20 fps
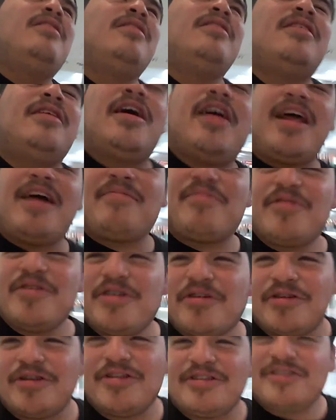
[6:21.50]
say? And I
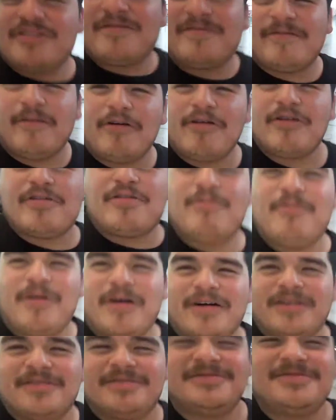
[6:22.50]
pre-ordered the fourth
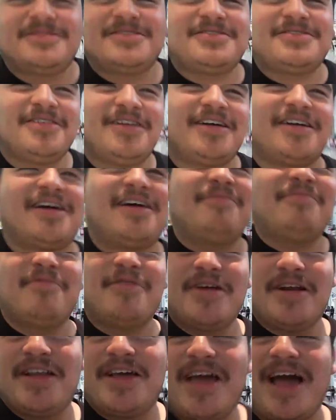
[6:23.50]
one, so like I'm
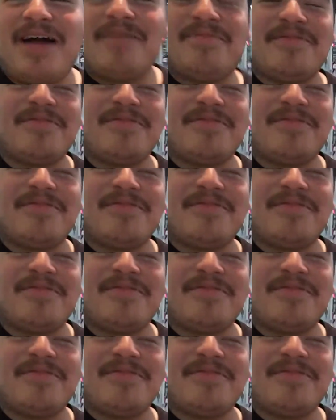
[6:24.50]
really happy